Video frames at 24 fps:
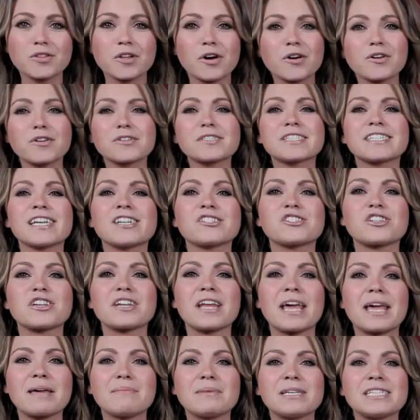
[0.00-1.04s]
local station
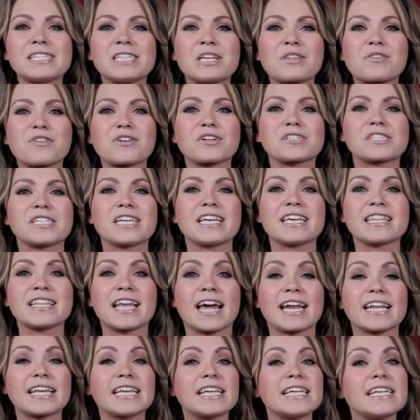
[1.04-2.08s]
ABC 13
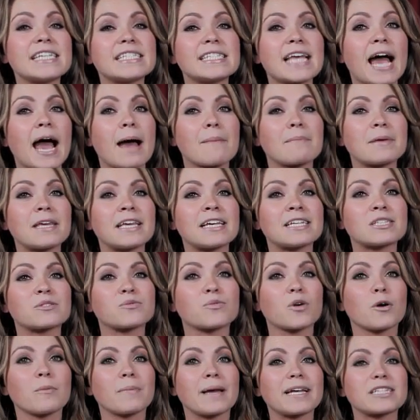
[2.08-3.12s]
that he's happy his
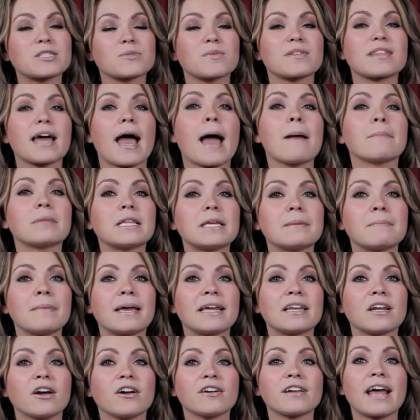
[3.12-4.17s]
romance with Emily
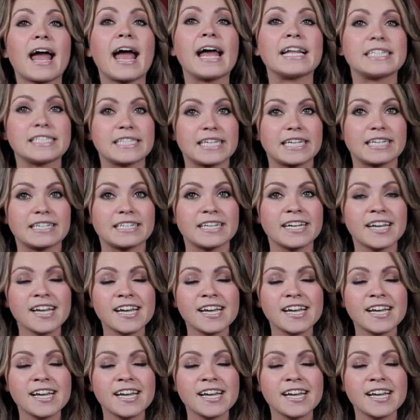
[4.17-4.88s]
Maynard ended,